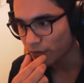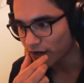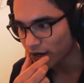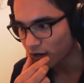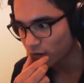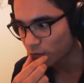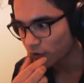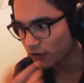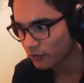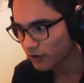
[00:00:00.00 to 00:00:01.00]
But how,
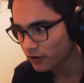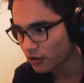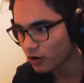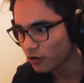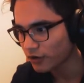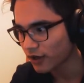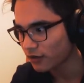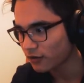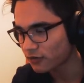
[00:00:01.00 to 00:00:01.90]
where do I? Oh, okay.